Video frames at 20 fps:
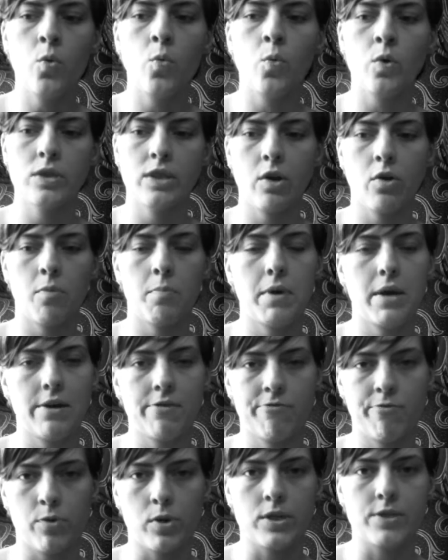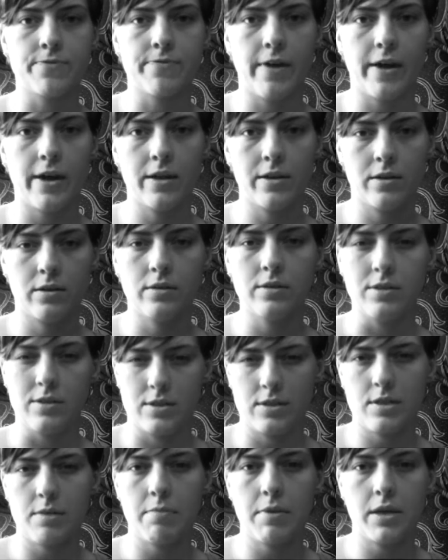what they were being force-fed,
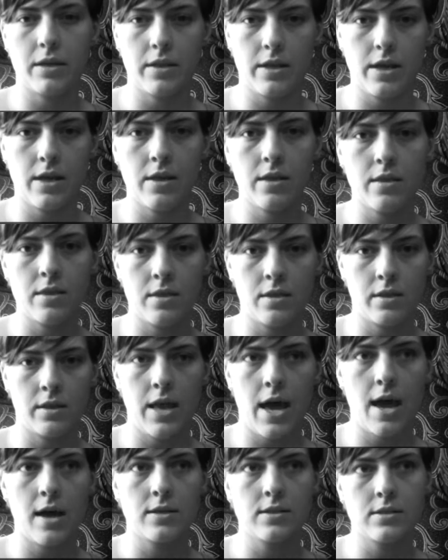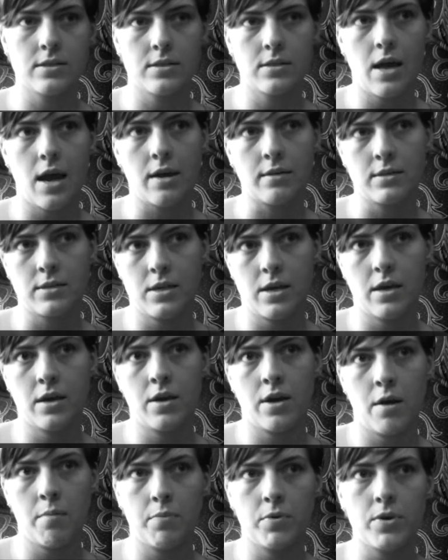seemingly, the last, I'd say,
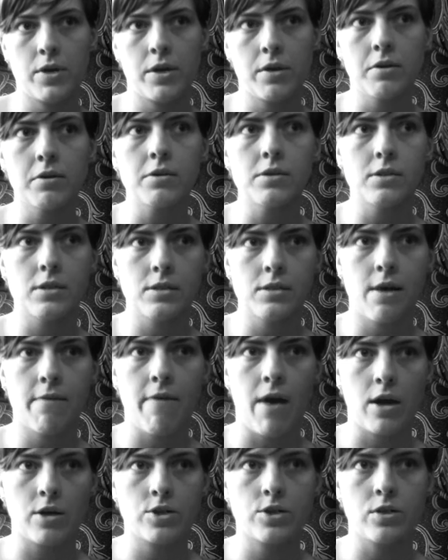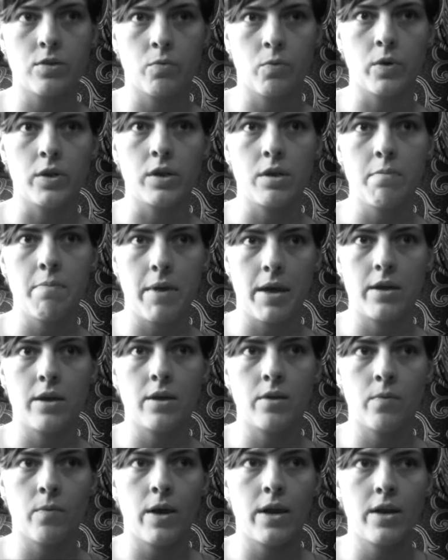couple years since I've actually really been
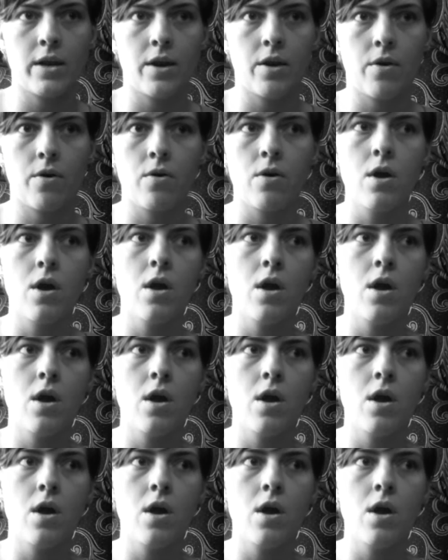in radio.